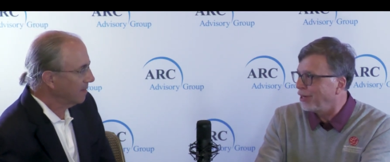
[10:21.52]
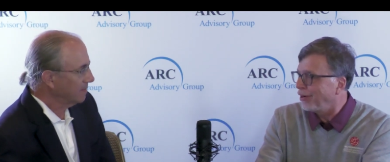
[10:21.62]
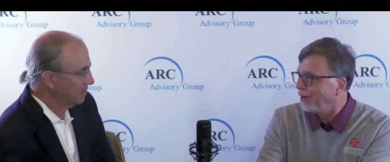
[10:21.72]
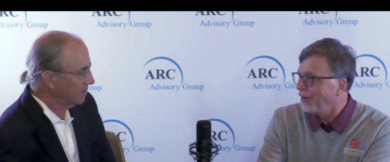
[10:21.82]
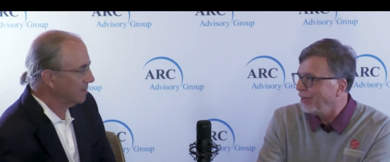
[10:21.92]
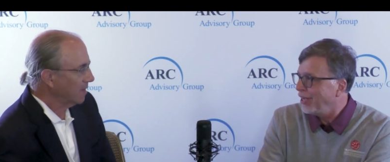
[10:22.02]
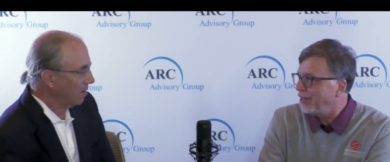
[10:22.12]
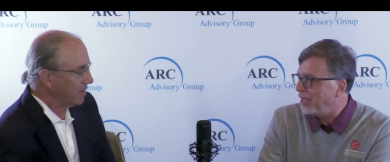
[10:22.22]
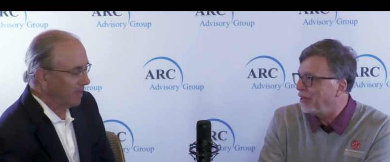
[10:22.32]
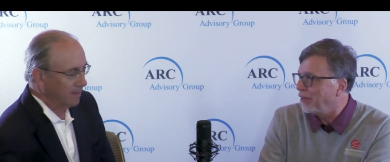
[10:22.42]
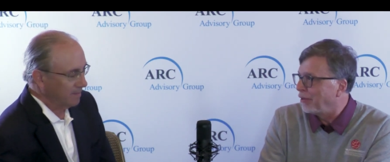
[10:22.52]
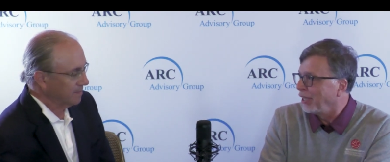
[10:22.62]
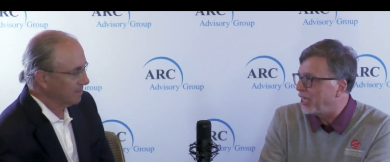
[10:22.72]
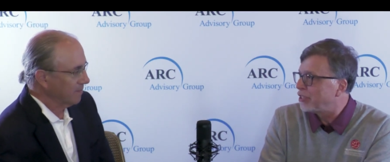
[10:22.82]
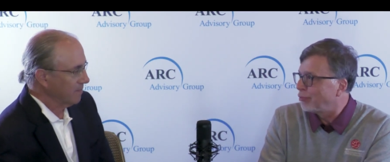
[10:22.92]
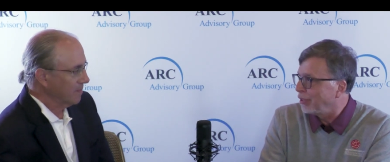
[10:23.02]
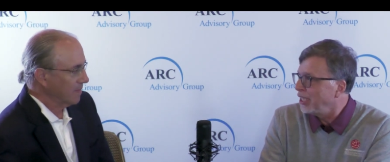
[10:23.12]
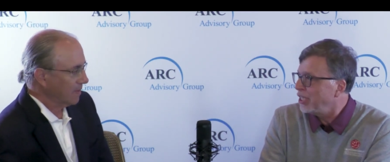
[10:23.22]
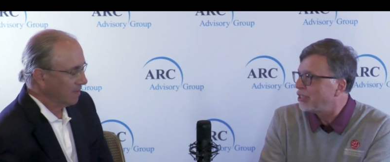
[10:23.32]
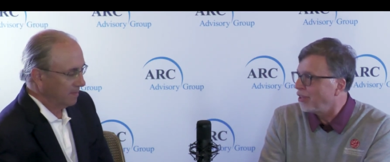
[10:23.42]
Speaker 1: their in, okay. into their latest
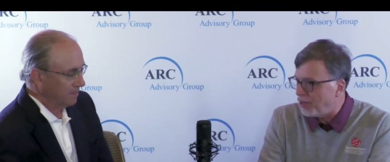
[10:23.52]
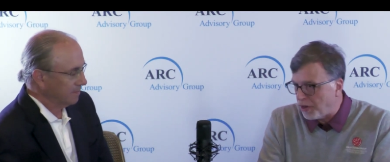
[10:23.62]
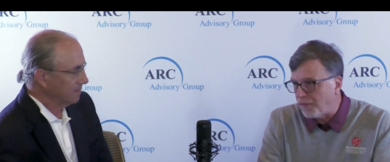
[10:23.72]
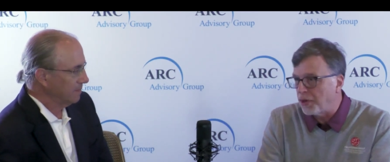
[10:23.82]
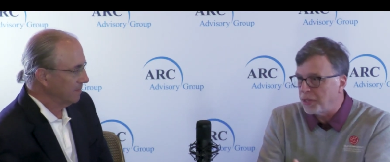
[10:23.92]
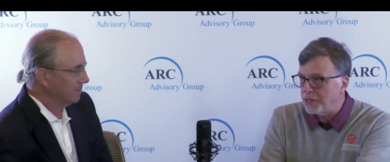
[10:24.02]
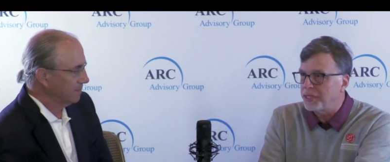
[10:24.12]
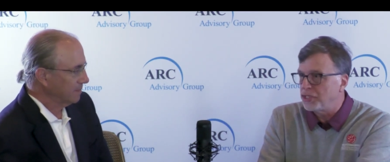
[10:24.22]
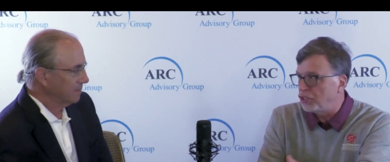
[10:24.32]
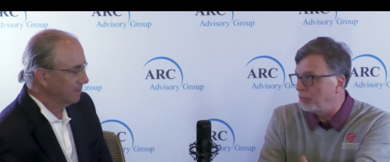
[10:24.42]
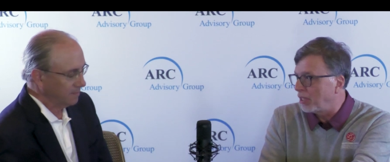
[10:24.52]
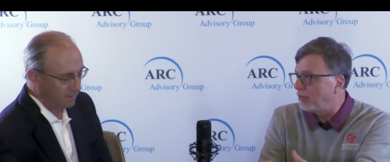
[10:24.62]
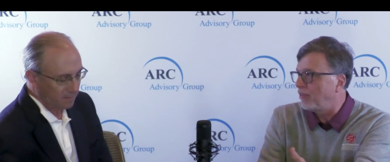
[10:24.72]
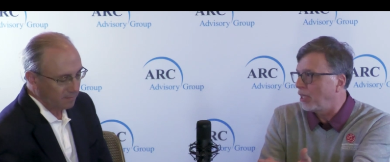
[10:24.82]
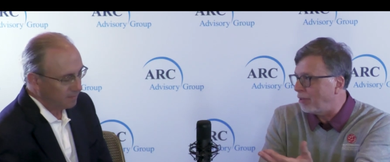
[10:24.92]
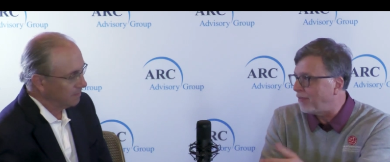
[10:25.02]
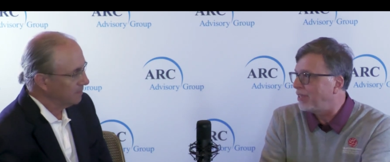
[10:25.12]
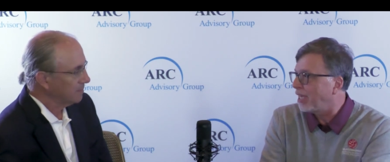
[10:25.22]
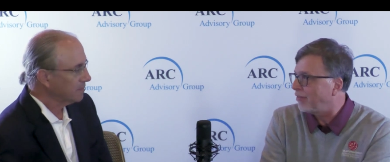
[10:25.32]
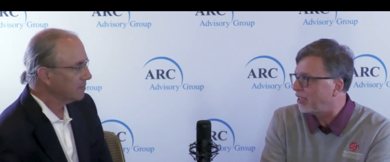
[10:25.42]
release, and therefore you can consume and configure
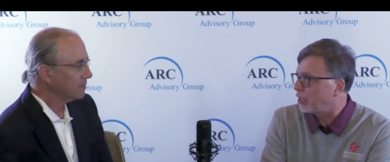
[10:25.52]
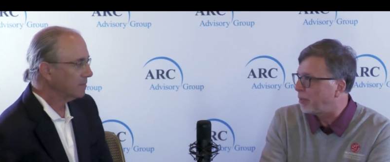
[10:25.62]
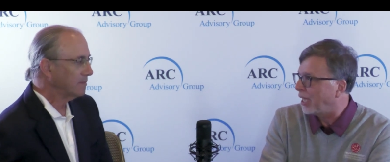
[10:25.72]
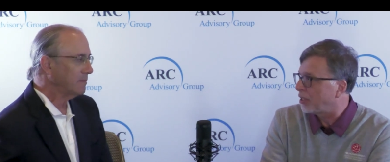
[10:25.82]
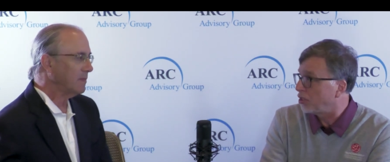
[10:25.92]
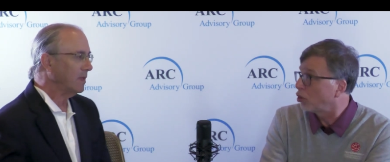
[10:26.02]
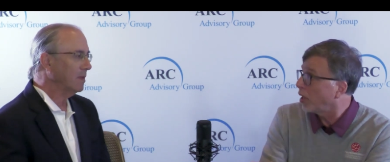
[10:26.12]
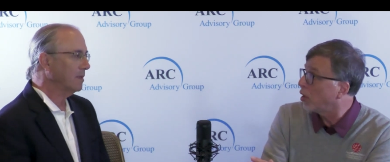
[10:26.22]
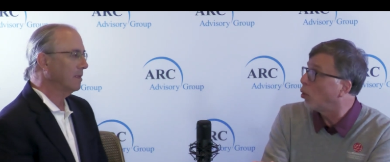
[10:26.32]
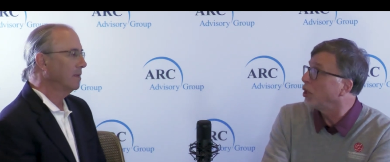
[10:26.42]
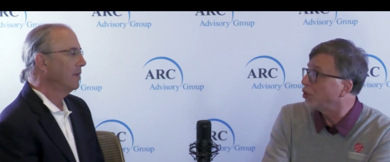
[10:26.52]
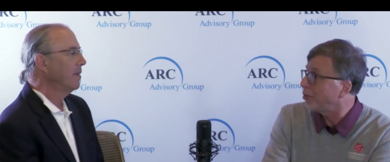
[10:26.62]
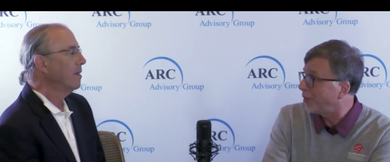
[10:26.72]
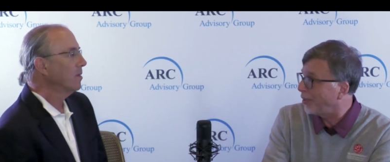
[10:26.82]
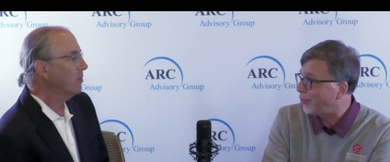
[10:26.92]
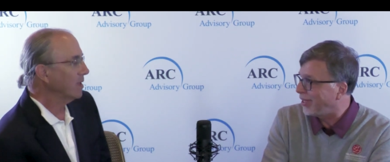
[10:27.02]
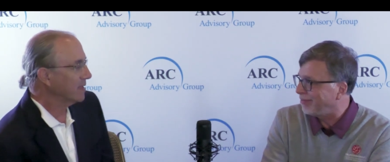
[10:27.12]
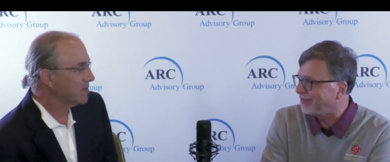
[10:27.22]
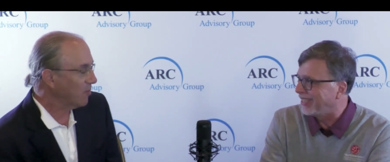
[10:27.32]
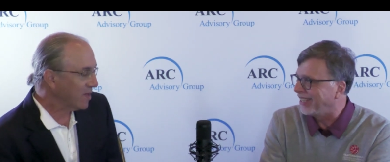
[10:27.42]
FDI device packages. Great question, by the way. Well,
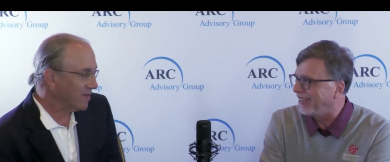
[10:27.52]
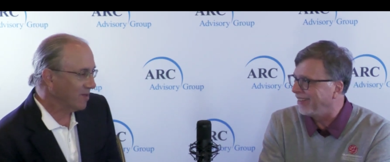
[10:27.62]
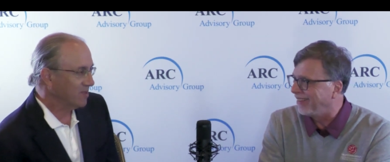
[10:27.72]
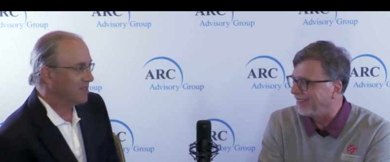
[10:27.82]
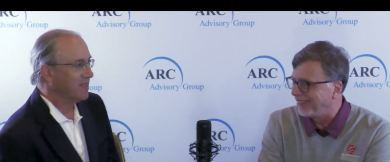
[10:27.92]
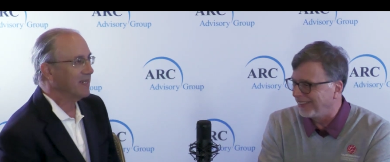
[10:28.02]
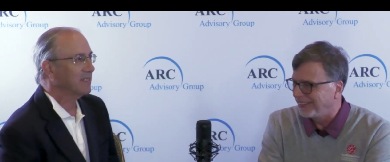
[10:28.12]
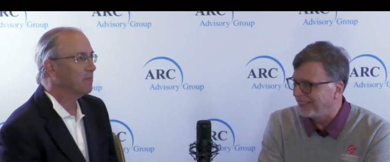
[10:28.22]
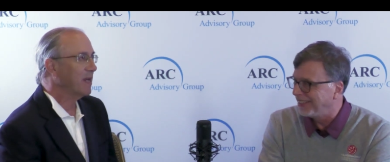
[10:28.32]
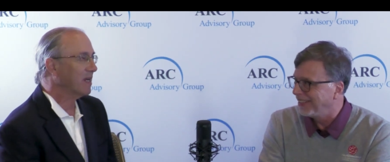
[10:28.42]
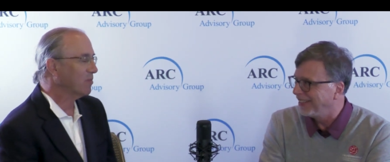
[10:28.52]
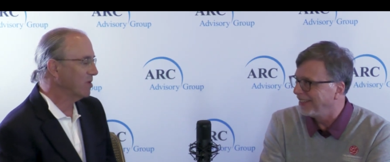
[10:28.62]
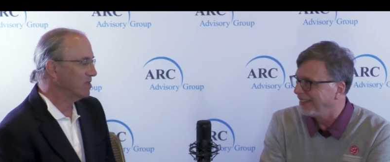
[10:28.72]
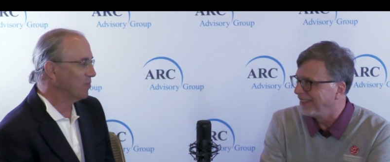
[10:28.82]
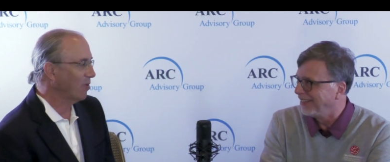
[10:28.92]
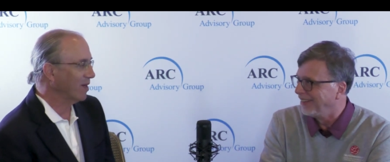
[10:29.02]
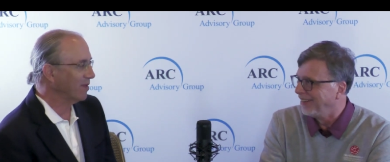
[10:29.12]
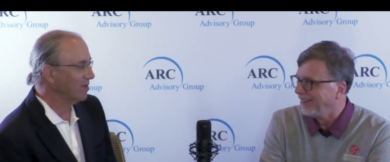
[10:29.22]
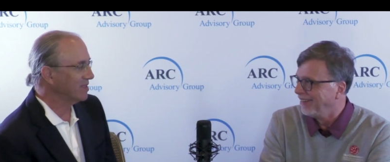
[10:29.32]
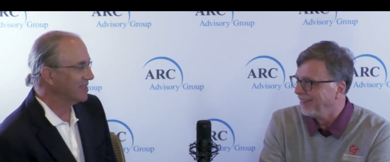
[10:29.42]
Speaker 2: it's one of those things. Pactware is one
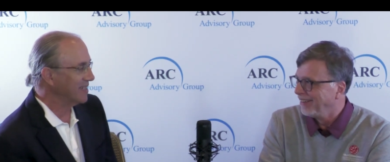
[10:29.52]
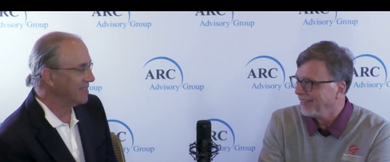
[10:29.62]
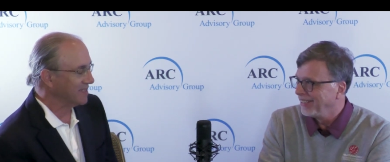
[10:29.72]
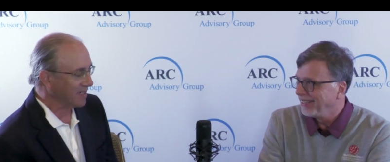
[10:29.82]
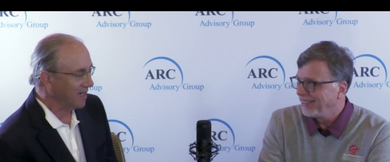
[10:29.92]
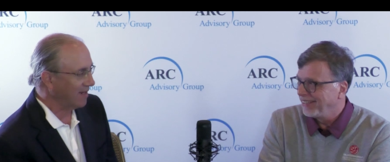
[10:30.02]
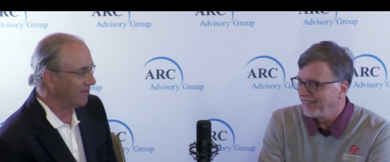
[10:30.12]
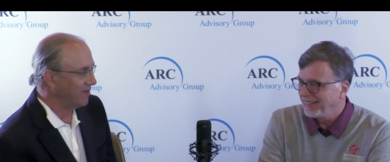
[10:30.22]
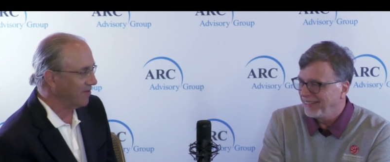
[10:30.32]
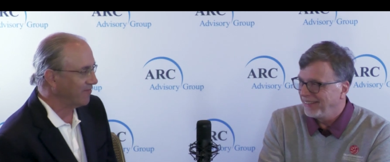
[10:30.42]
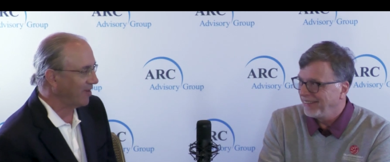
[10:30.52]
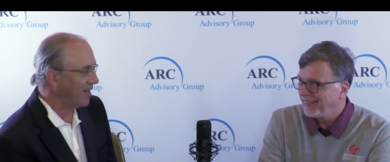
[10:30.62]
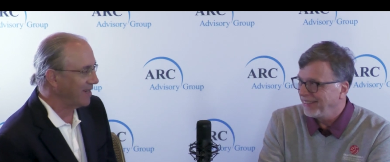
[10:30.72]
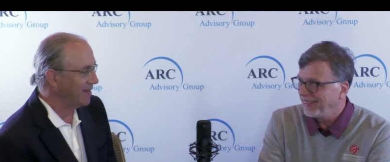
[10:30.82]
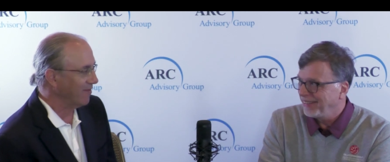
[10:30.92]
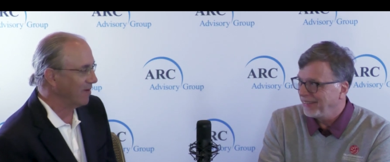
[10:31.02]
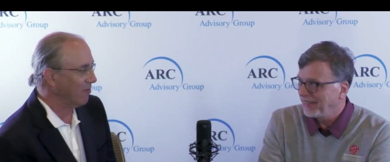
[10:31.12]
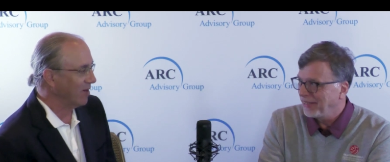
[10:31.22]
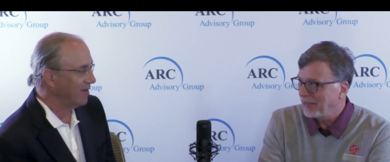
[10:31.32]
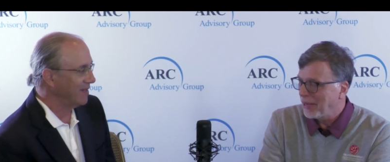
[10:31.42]
of those things that kind of you find
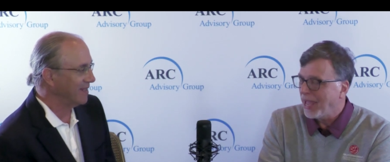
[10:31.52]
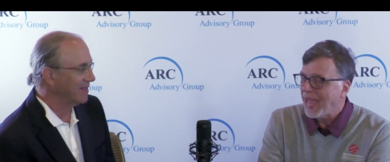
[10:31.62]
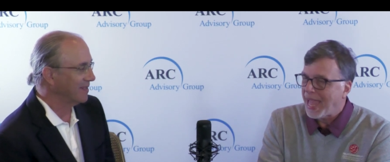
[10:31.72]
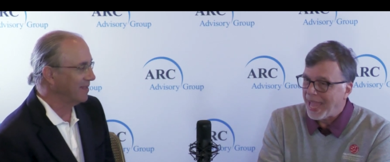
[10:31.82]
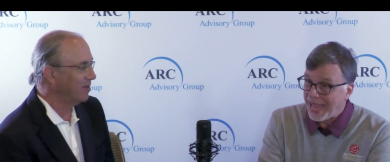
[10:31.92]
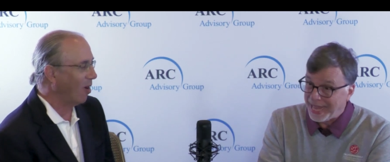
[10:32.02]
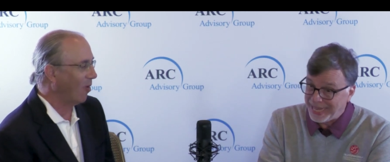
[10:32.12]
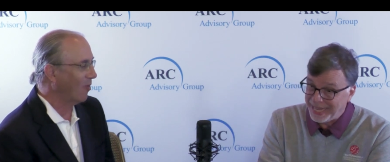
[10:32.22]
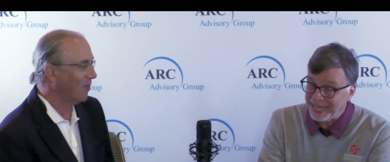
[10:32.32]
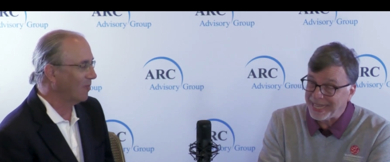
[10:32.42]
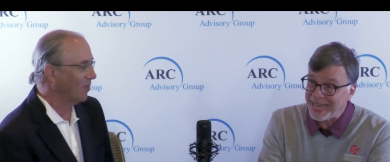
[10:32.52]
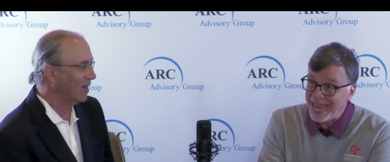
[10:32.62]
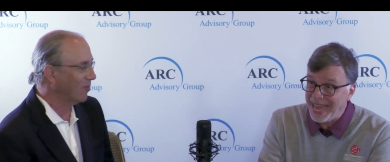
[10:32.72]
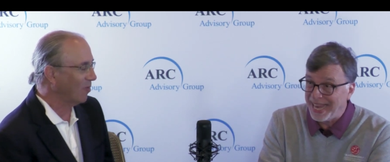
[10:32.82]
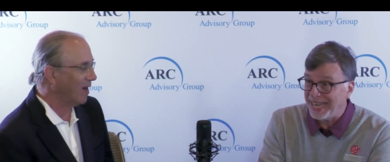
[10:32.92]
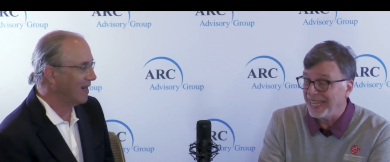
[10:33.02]
everywhere. You didn't know yeah. it